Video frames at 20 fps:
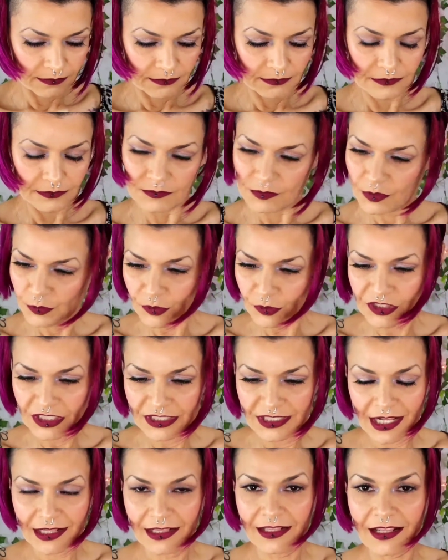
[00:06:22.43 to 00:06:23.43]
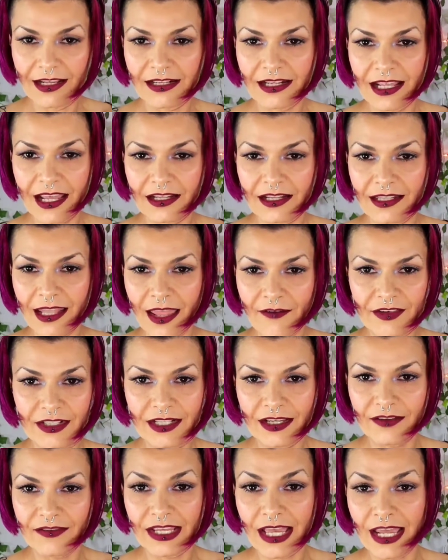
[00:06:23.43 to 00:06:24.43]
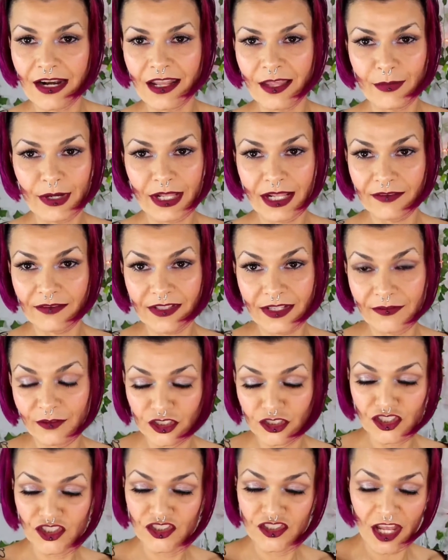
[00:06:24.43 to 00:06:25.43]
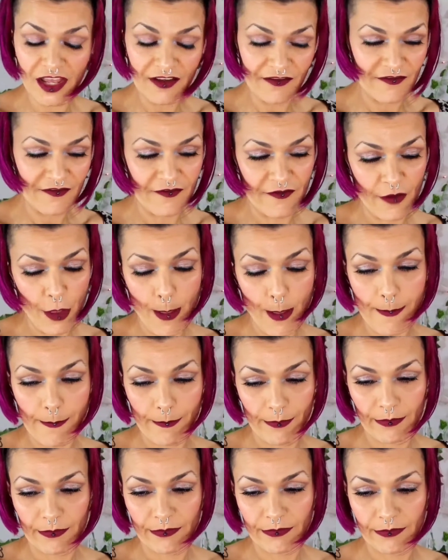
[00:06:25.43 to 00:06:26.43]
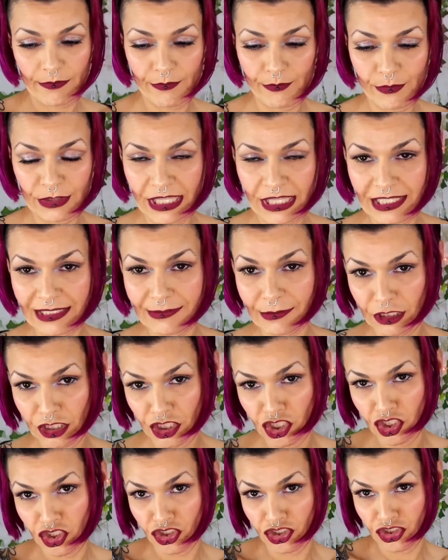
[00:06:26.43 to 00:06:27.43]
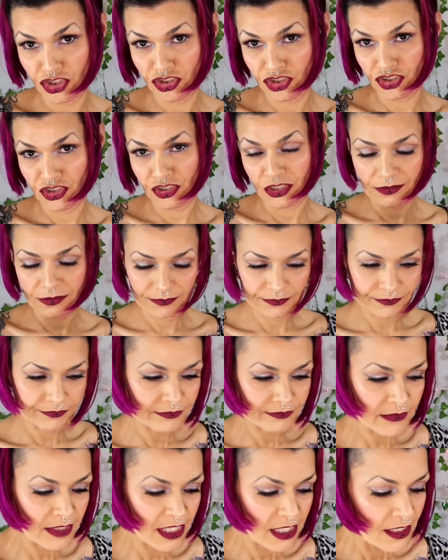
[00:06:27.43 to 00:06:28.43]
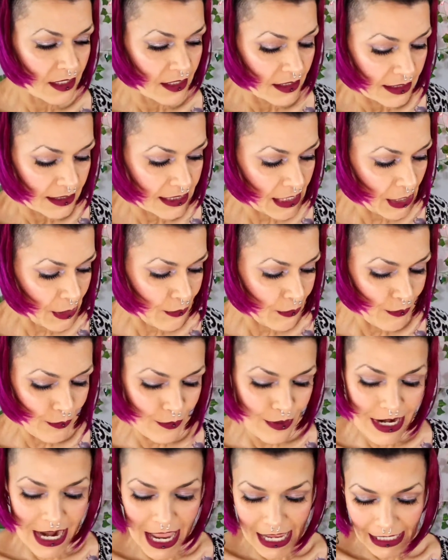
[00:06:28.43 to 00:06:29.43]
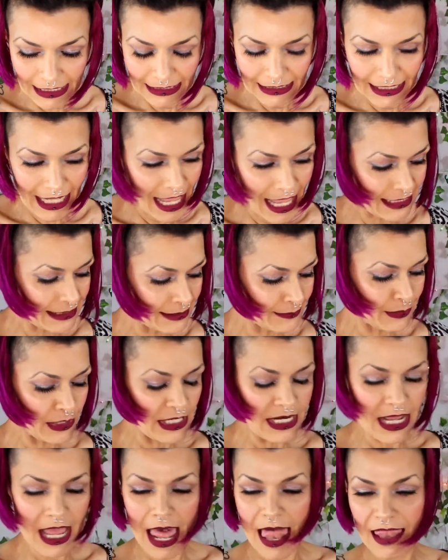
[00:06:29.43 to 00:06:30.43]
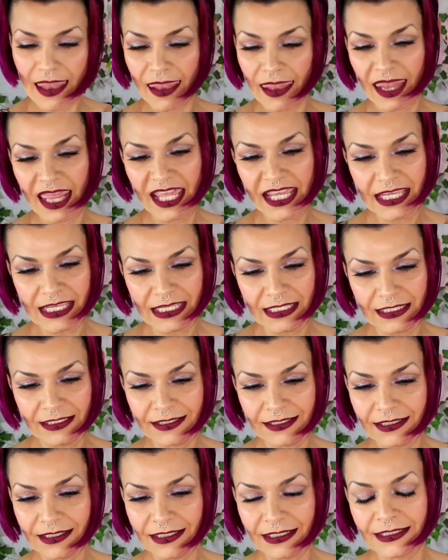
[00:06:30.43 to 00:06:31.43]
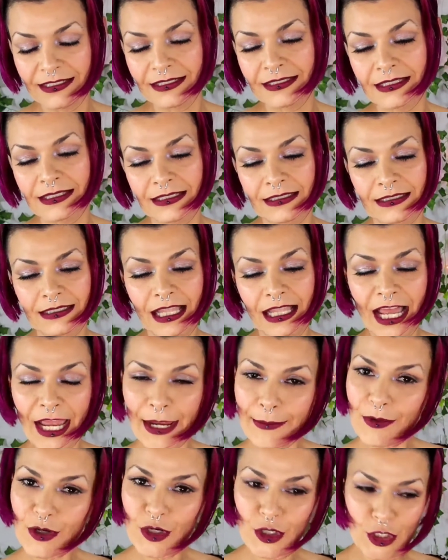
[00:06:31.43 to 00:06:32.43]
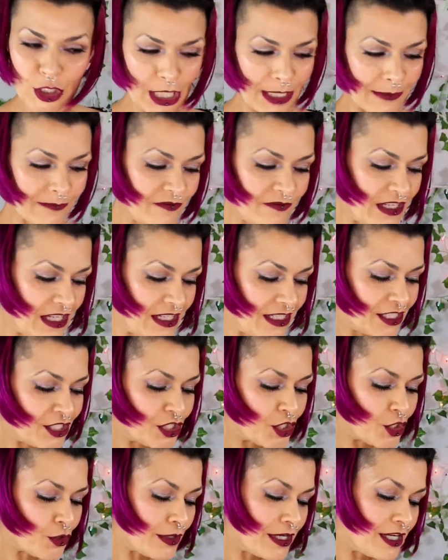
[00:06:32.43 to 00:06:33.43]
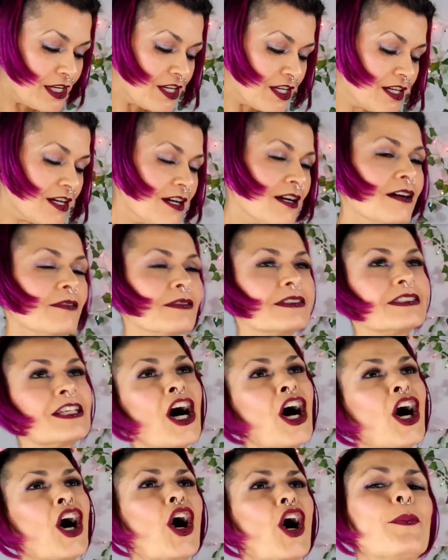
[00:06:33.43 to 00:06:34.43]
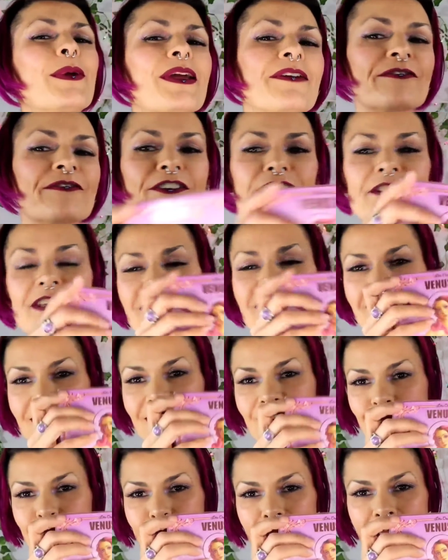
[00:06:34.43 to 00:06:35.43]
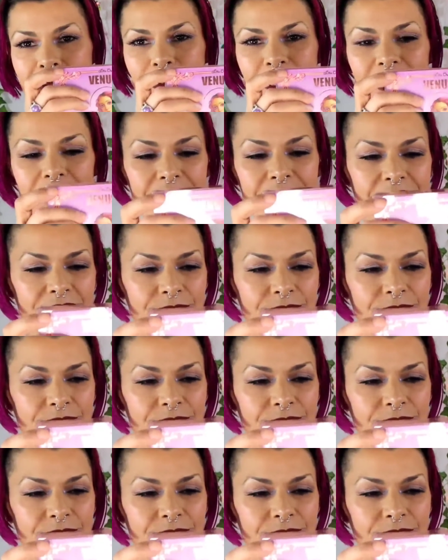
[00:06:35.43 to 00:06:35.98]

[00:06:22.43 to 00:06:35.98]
It smells exactly like a Laffy Taffy. I don't like banana flavored stuff, but that smells good. So last but not least is the Lime Crime Venus 3. Oh, I was hoping for this little baby.